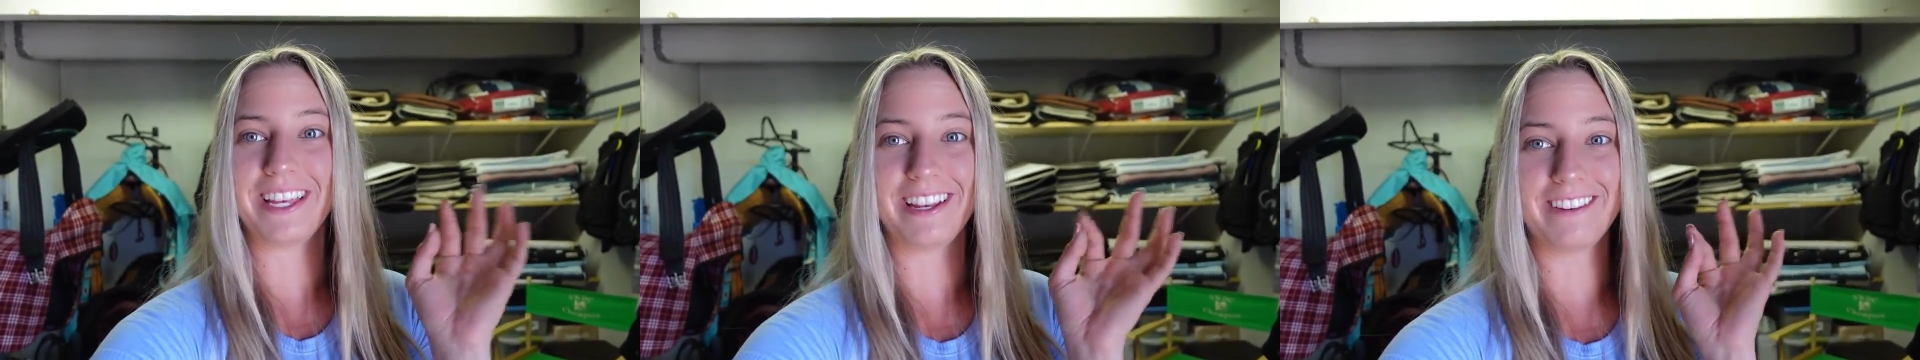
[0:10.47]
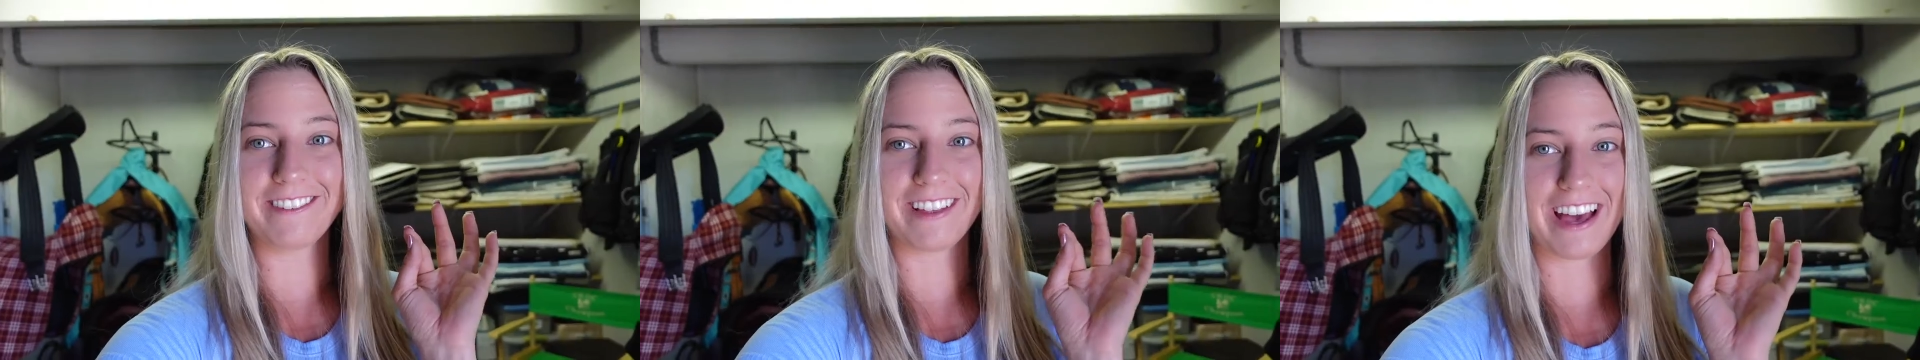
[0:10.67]

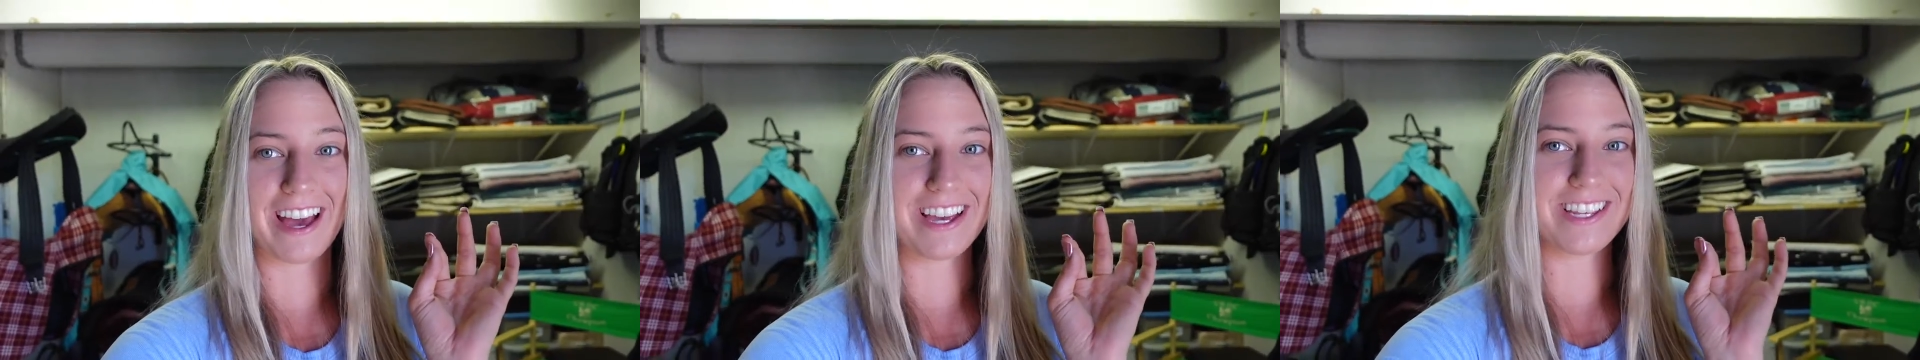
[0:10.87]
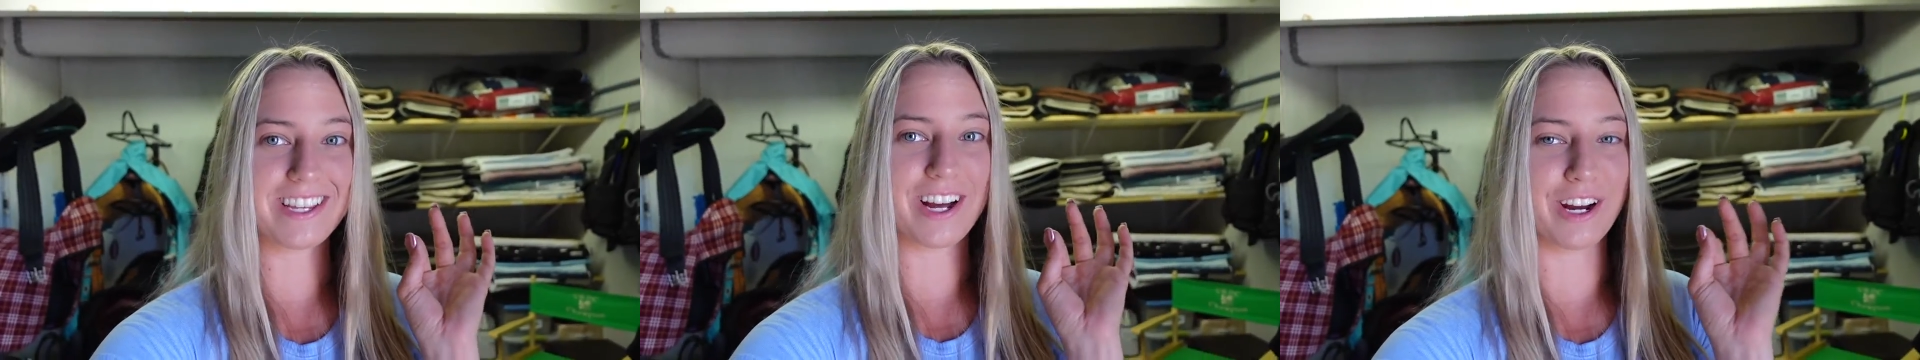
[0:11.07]
These
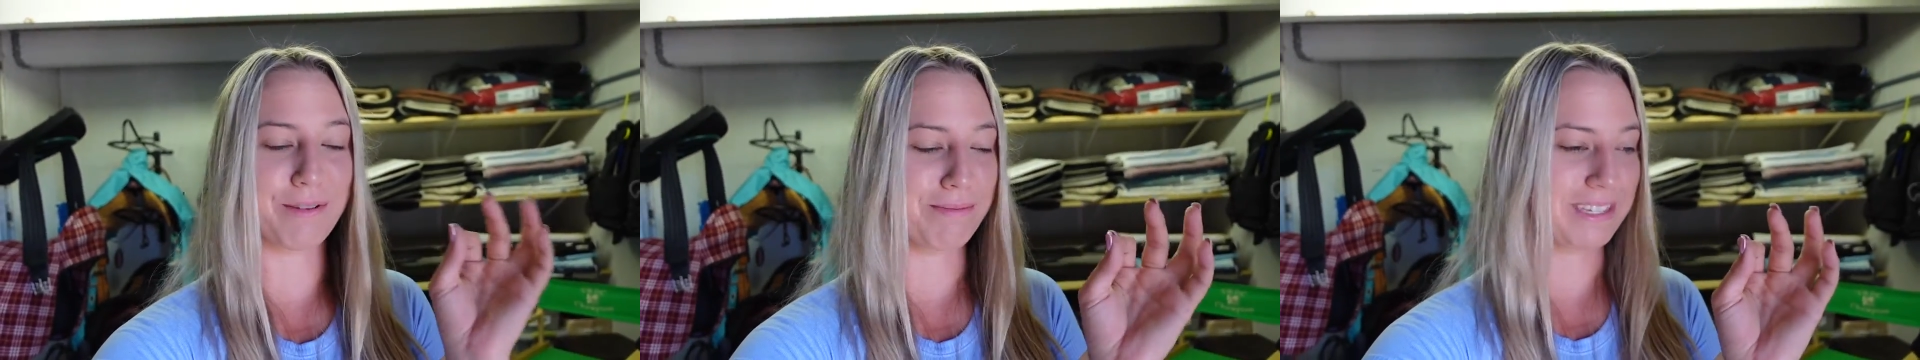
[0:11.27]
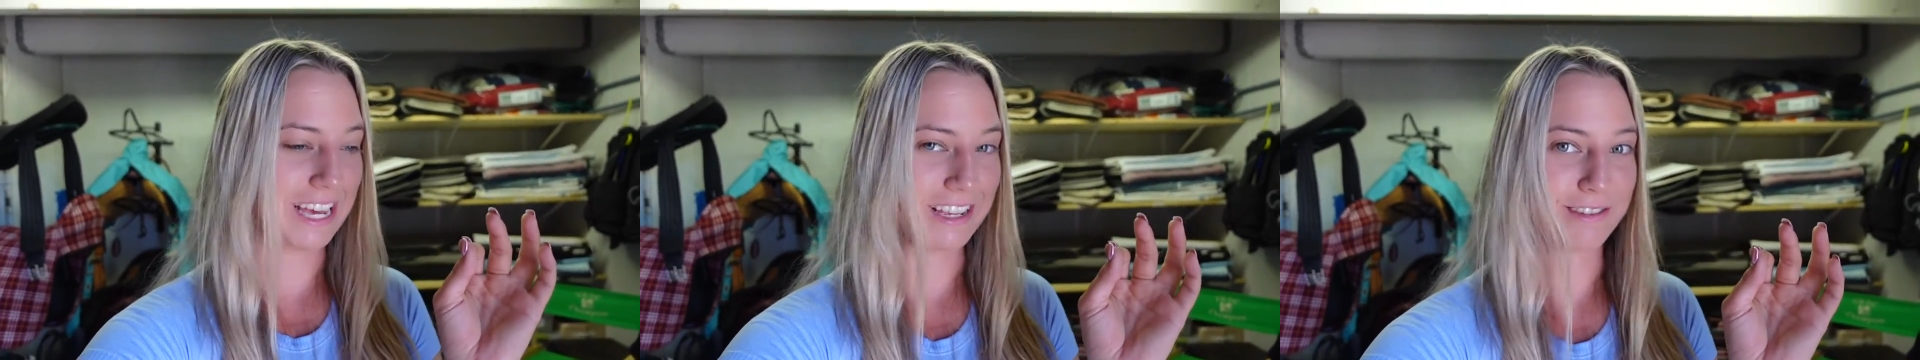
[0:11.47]
flies are
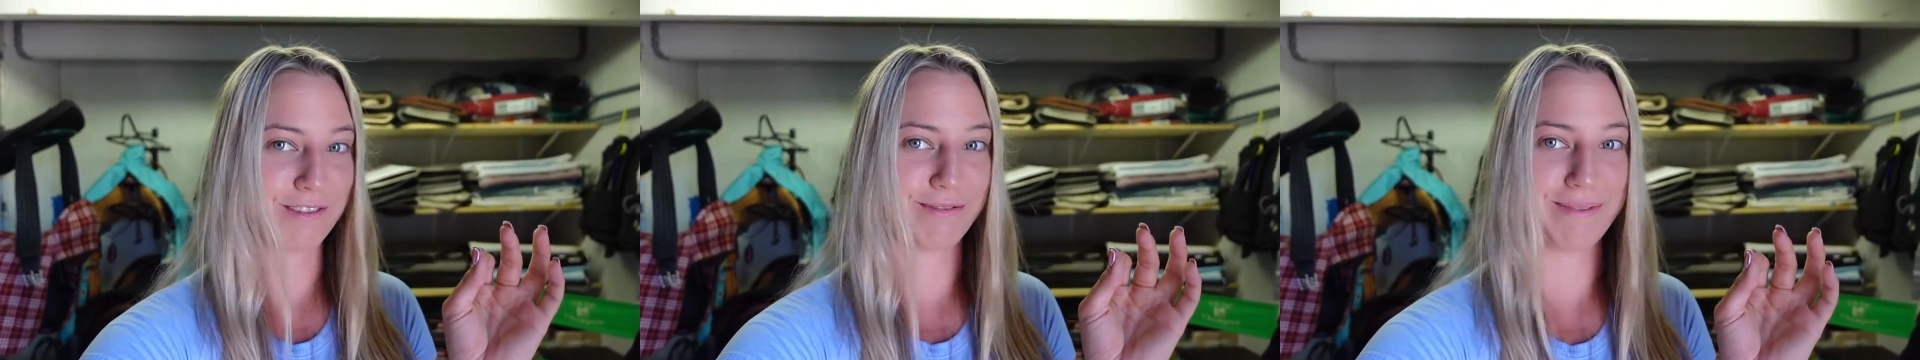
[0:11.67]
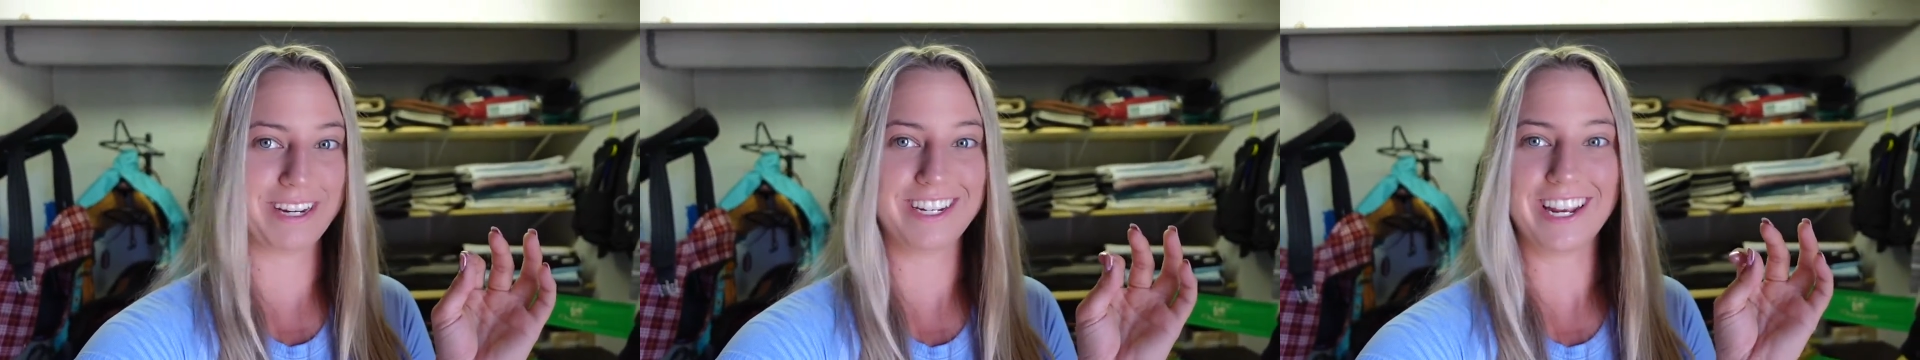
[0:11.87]
obsessed
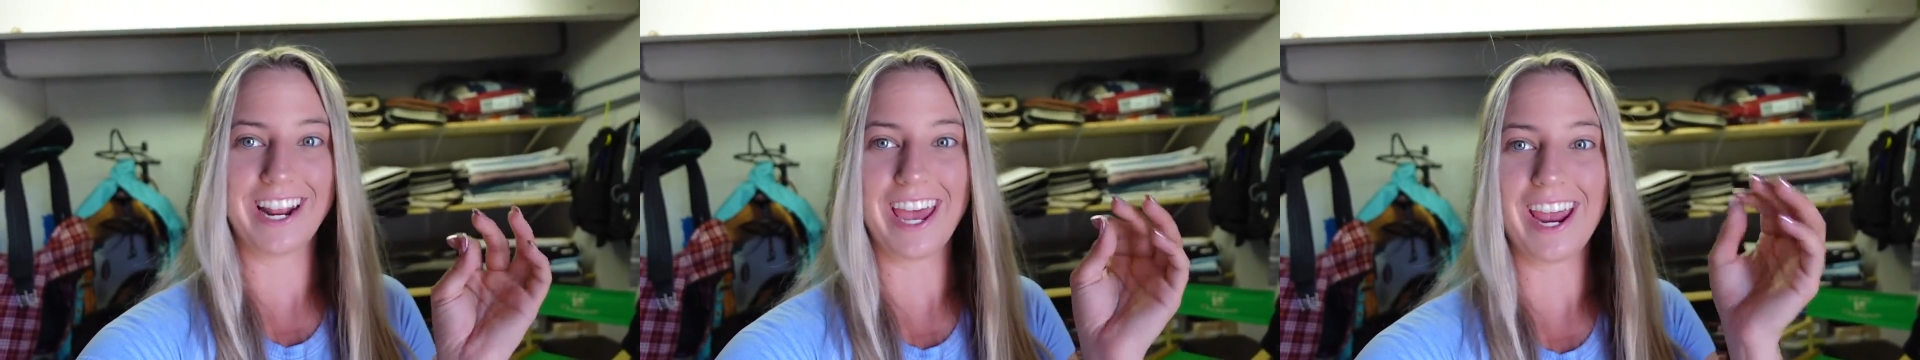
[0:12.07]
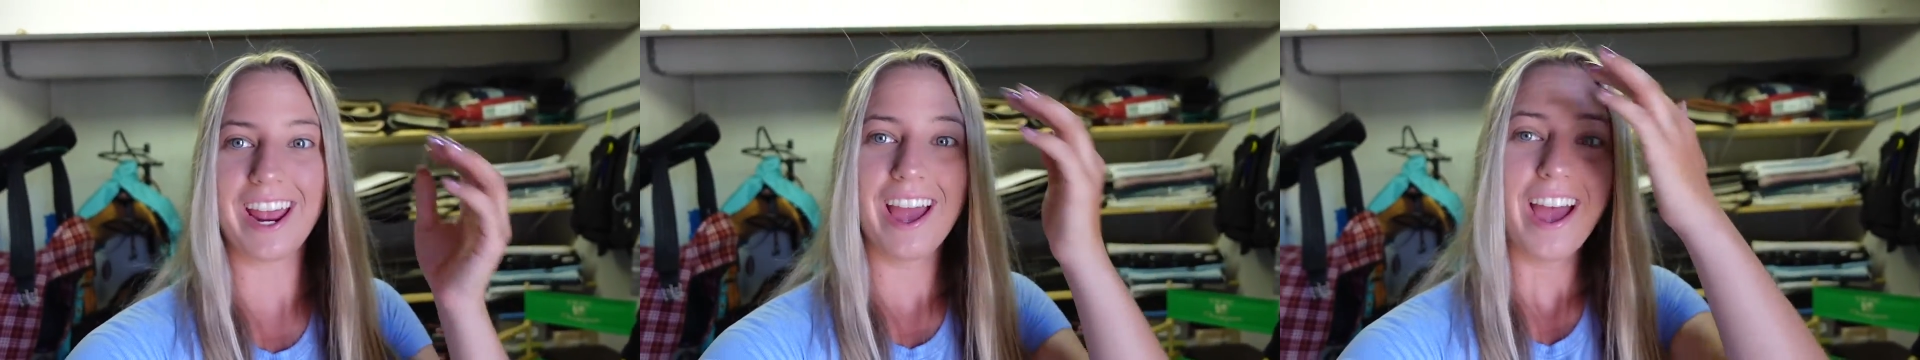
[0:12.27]
with me
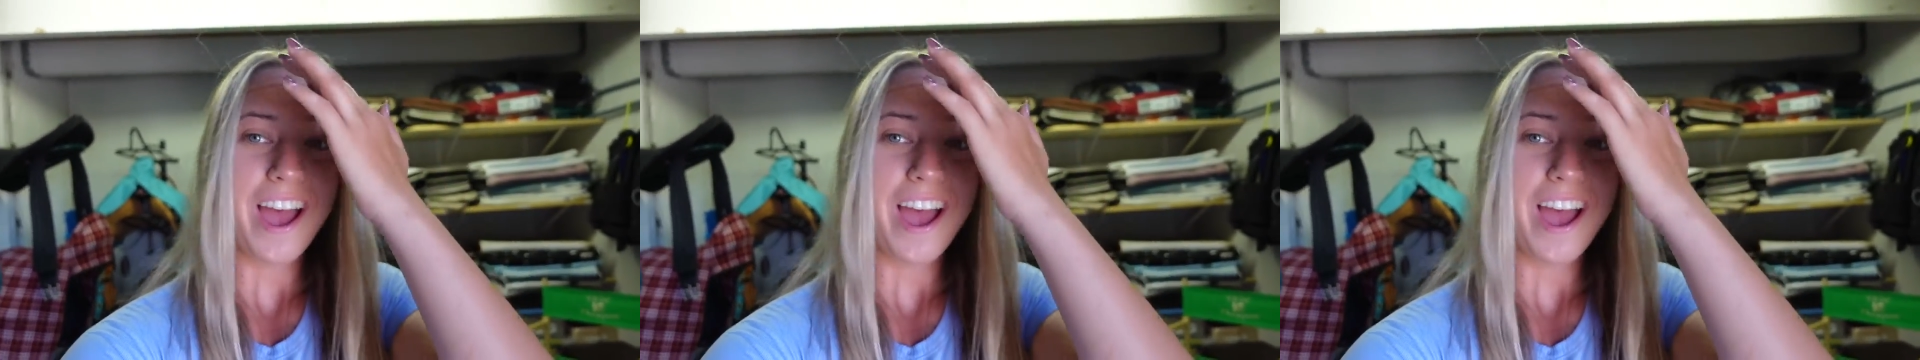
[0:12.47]
today.